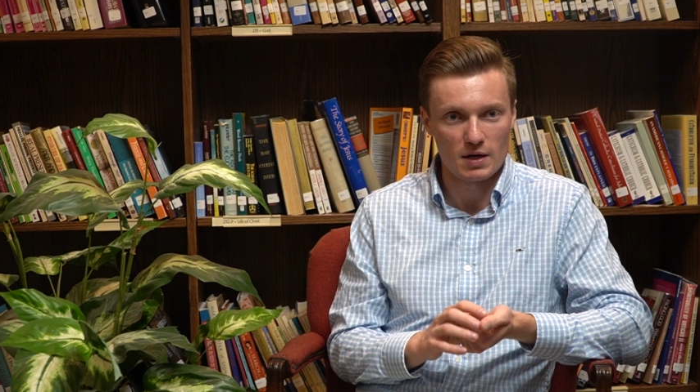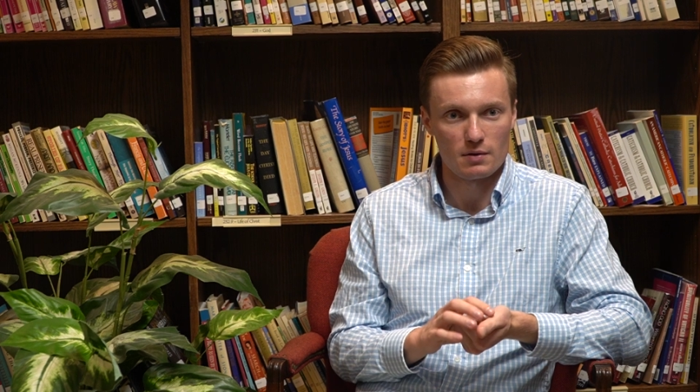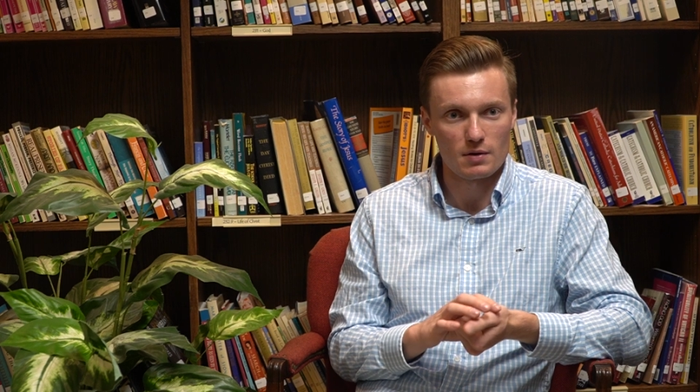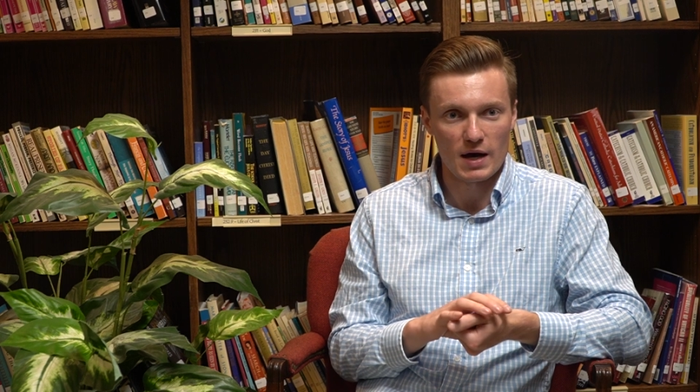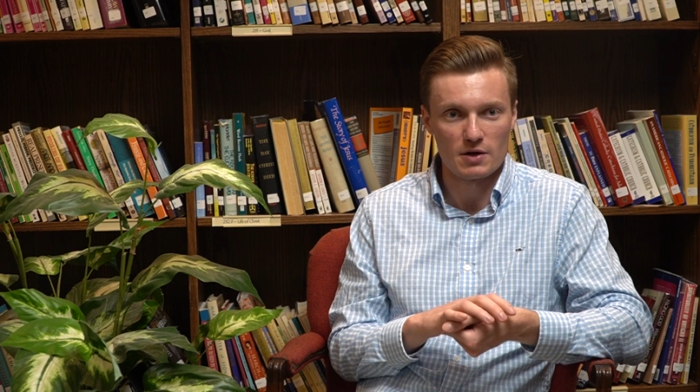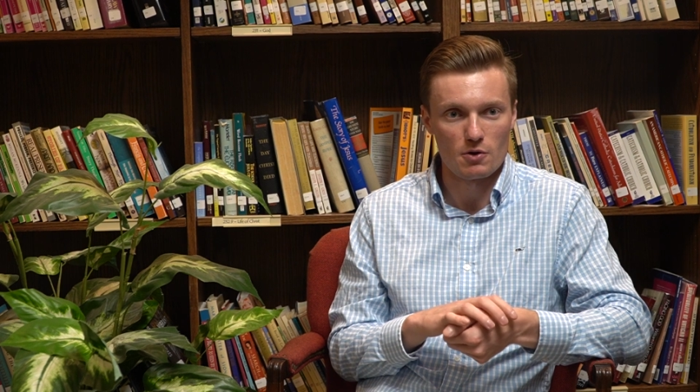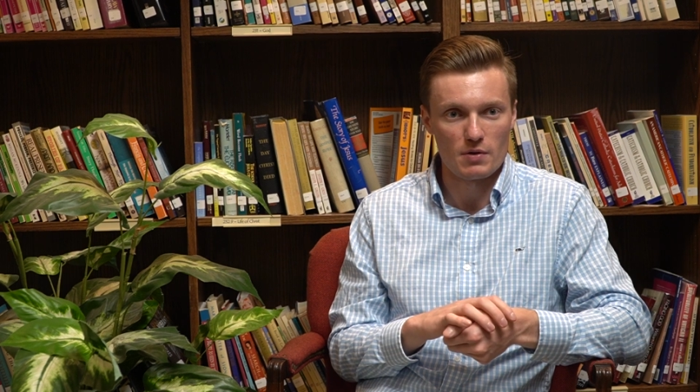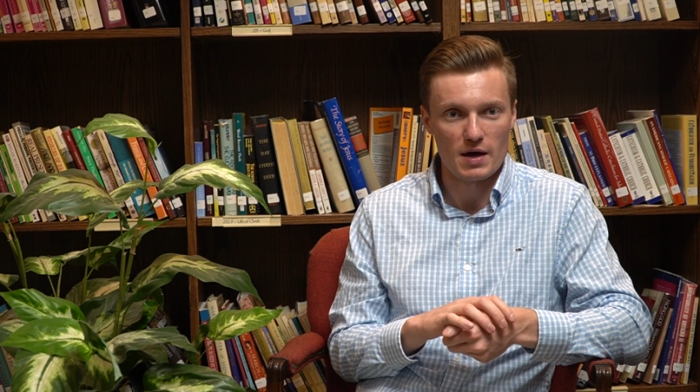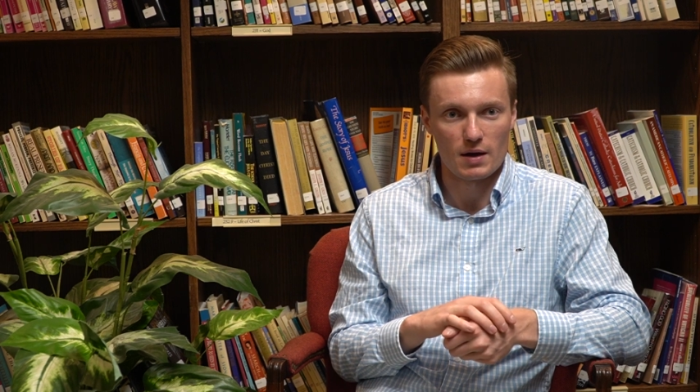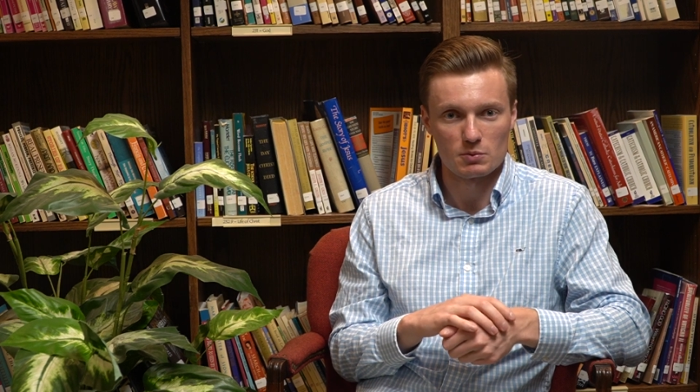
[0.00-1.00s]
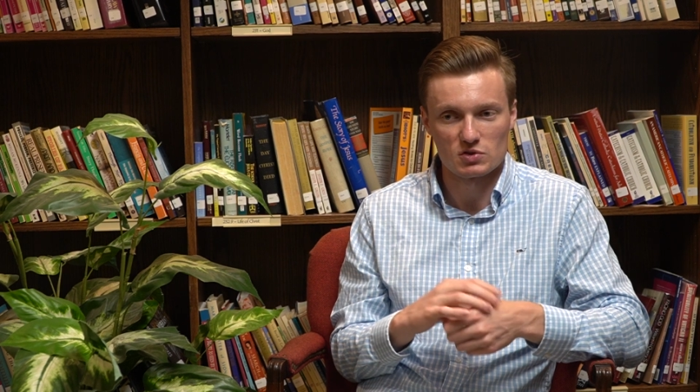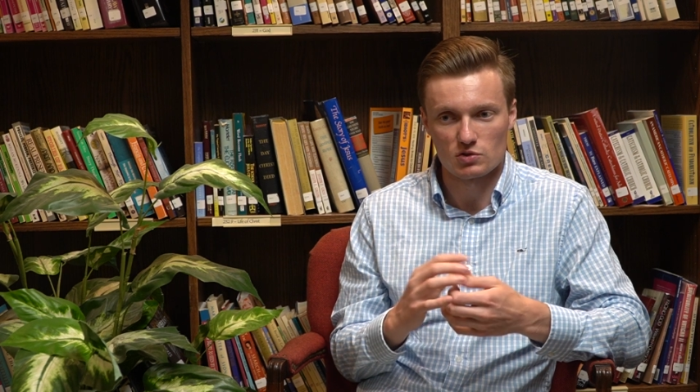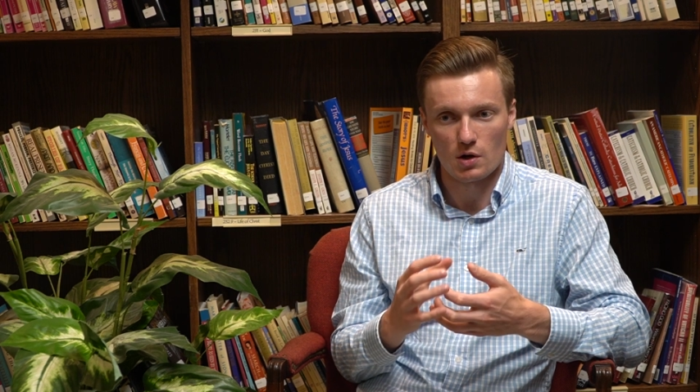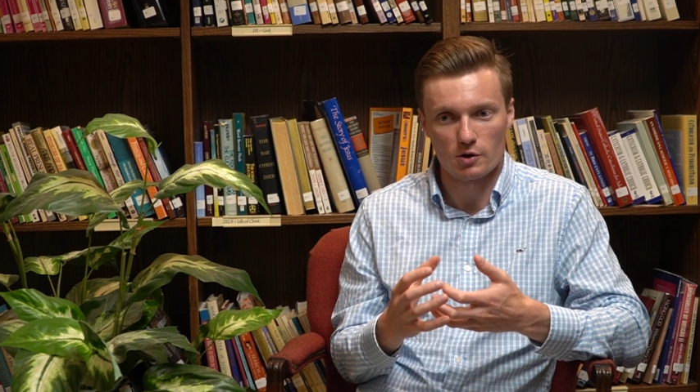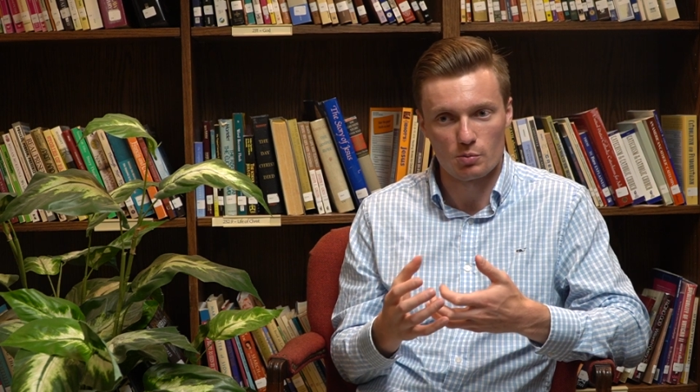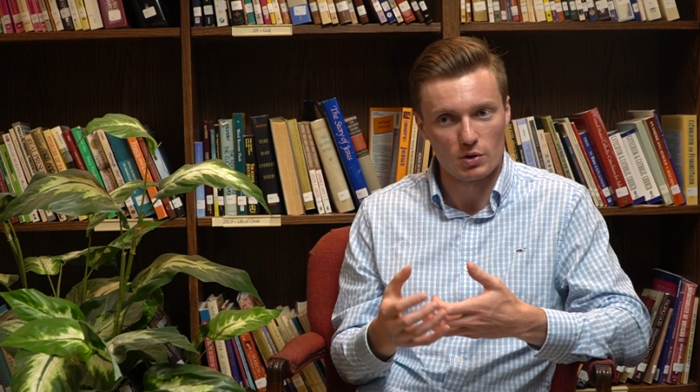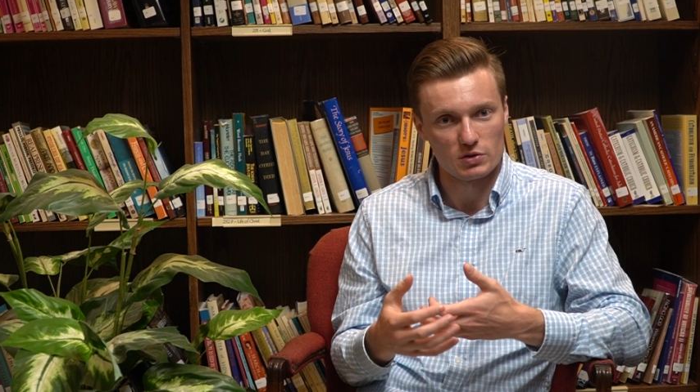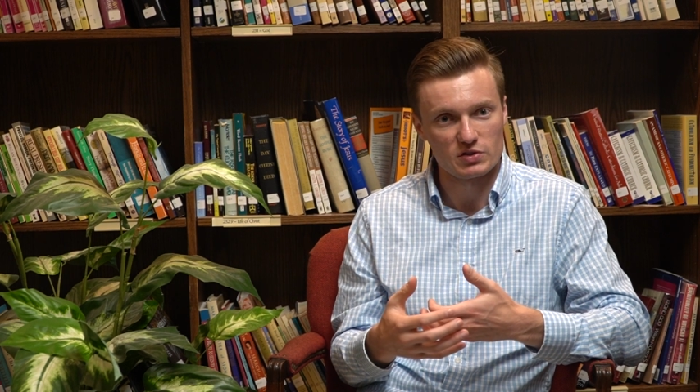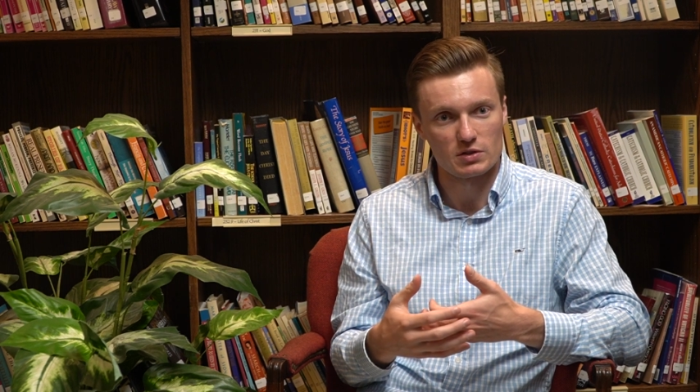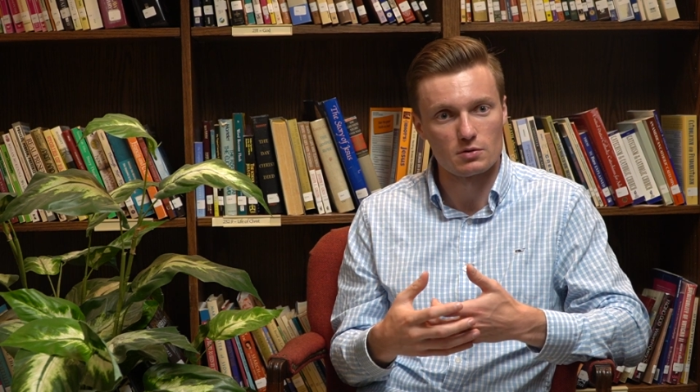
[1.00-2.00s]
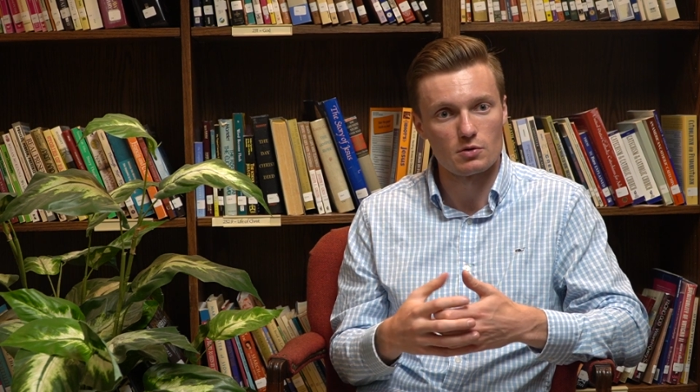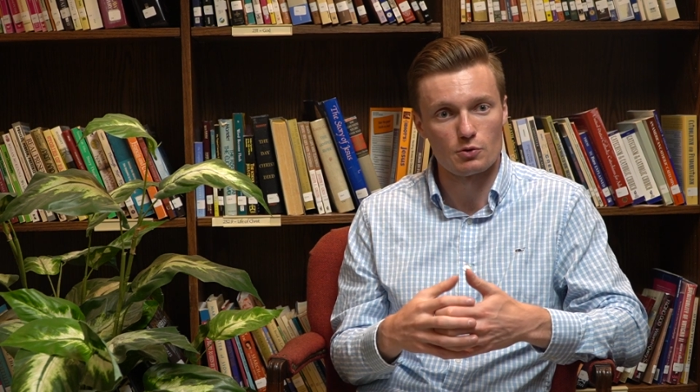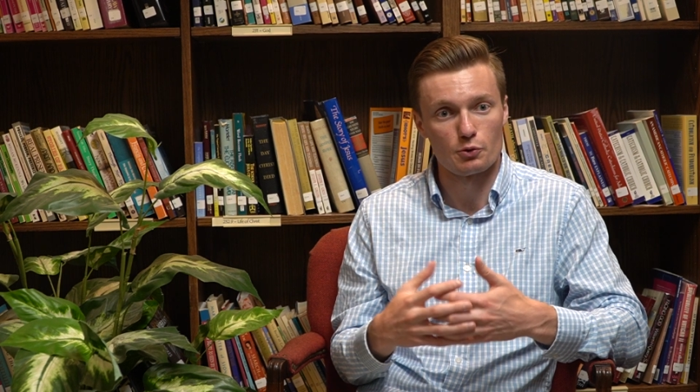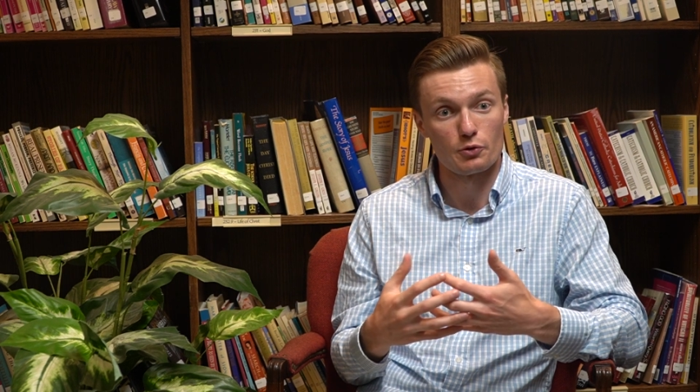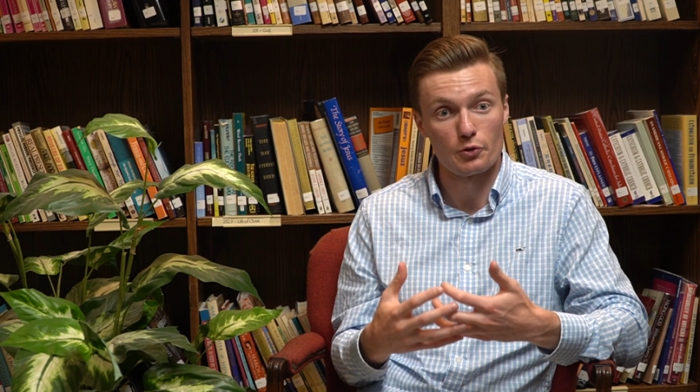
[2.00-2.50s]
and I know that I'm a stronger person through